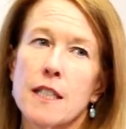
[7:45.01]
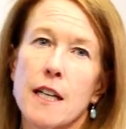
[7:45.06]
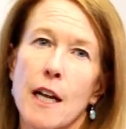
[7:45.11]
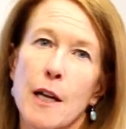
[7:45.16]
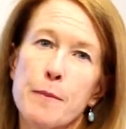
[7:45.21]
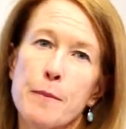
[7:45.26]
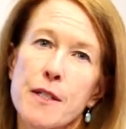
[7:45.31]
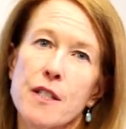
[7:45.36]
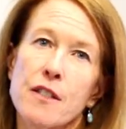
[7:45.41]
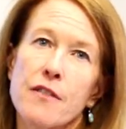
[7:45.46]

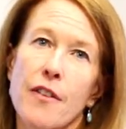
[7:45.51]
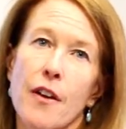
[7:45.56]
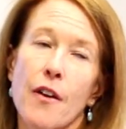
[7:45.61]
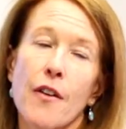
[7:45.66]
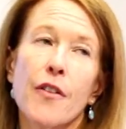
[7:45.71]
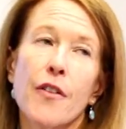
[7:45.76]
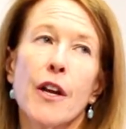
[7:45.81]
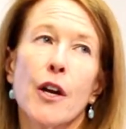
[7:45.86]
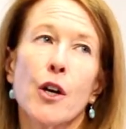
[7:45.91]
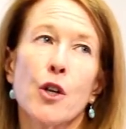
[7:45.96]
types of
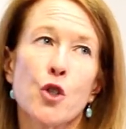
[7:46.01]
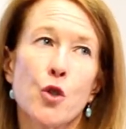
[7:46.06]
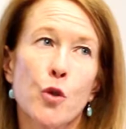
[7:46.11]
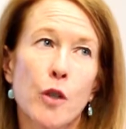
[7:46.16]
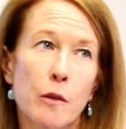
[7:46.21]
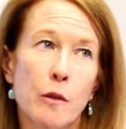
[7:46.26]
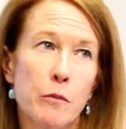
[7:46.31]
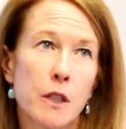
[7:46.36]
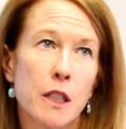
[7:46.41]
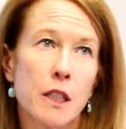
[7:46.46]
healthcare
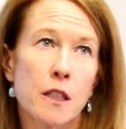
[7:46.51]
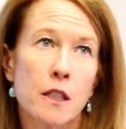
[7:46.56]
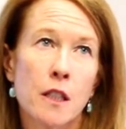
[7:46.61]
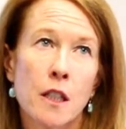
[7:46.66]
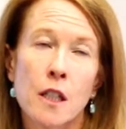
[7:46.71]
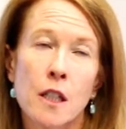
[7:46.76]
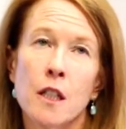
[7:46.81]
treatment,